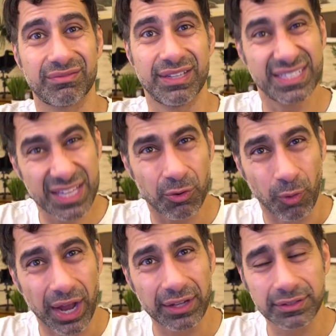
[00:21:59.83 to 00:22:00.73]
Isn't that
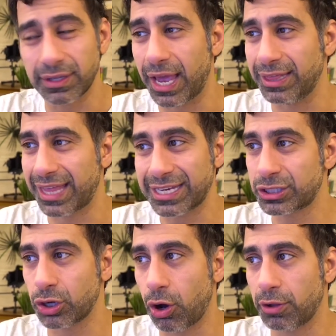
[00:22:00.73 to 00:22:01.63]
wild? And thanks
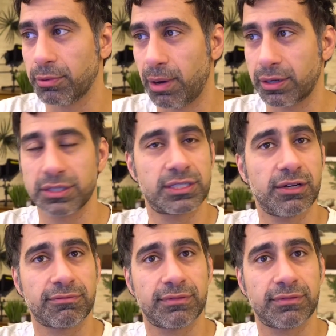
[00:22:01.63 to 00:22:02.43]
to all the modern stuff.